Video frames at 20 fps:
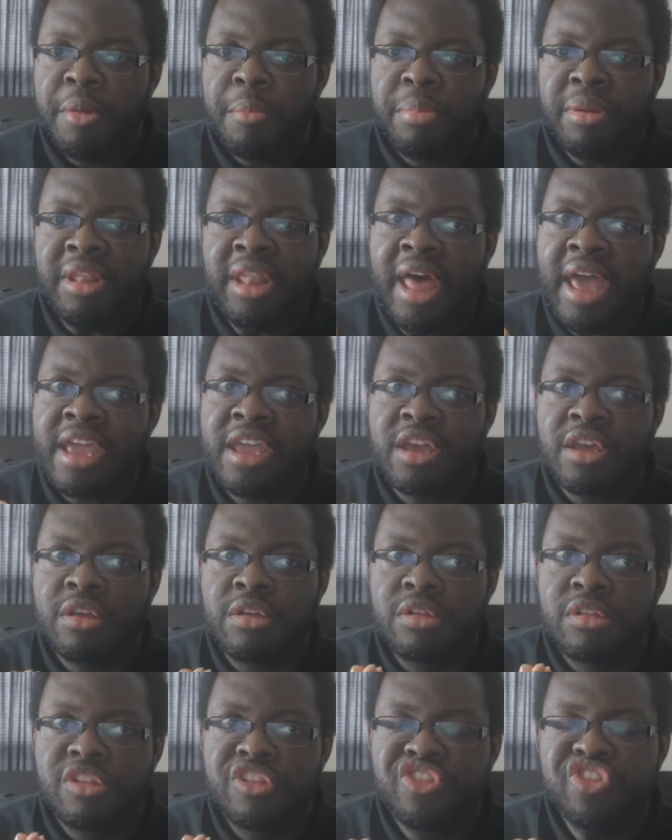but like
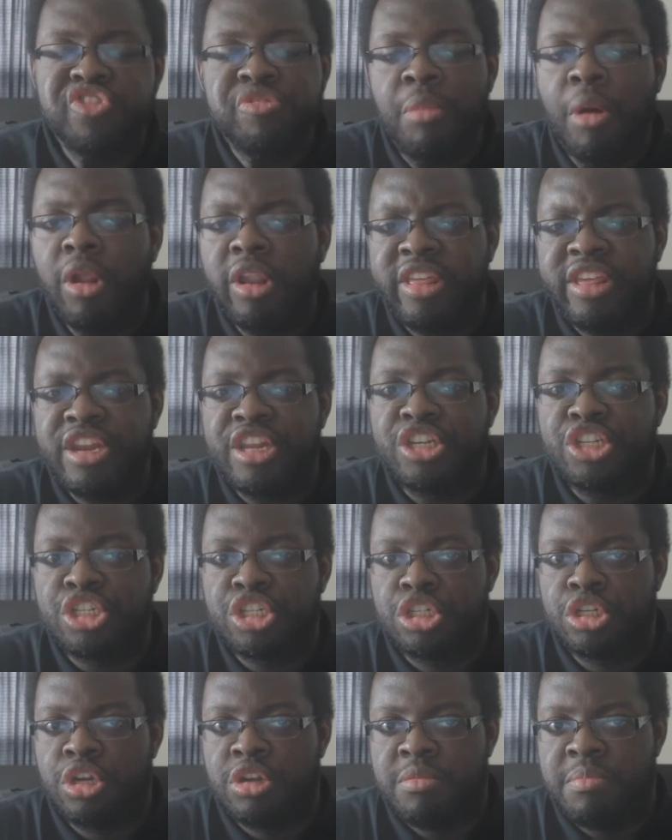smaller than it
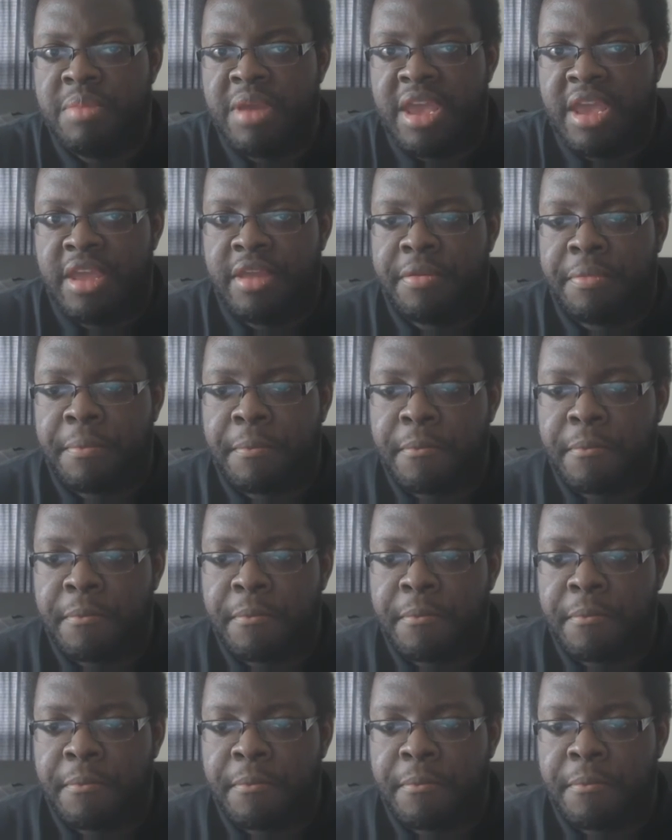should be.